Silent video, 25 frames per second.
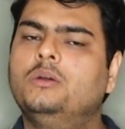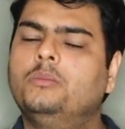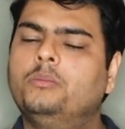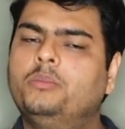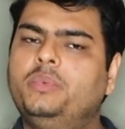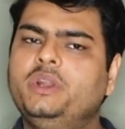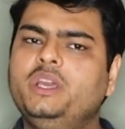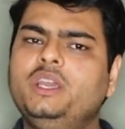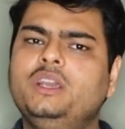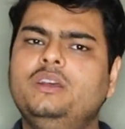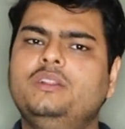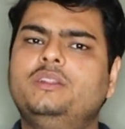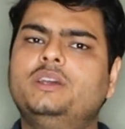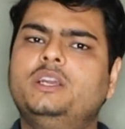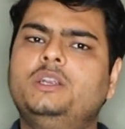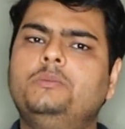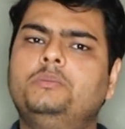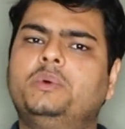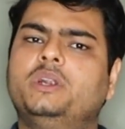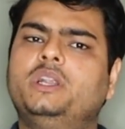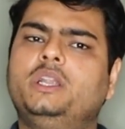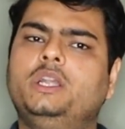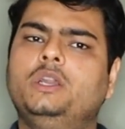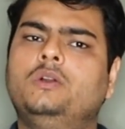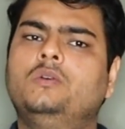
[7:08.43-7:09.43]
bring that
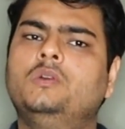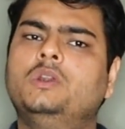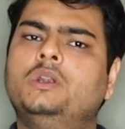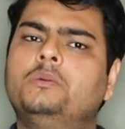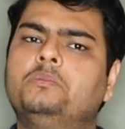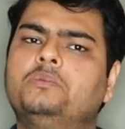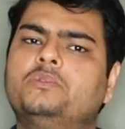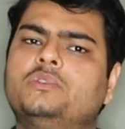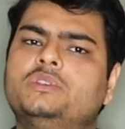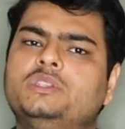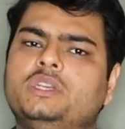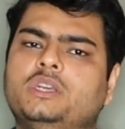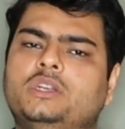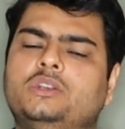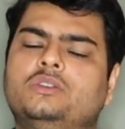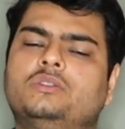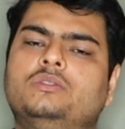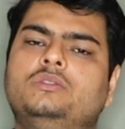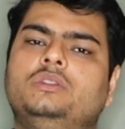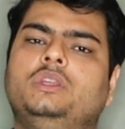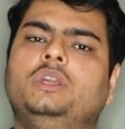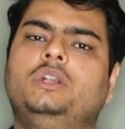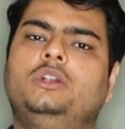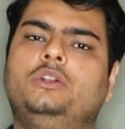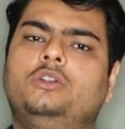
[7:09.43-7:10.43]
particular project
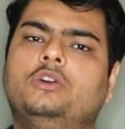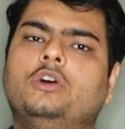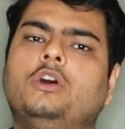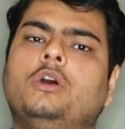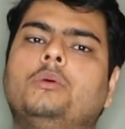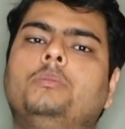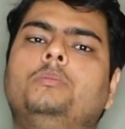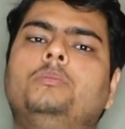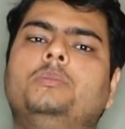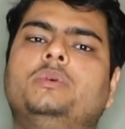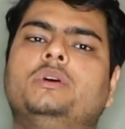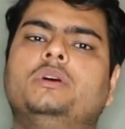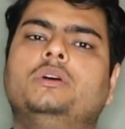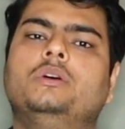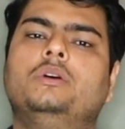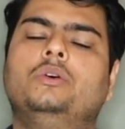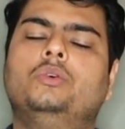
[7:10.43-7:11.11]
on the top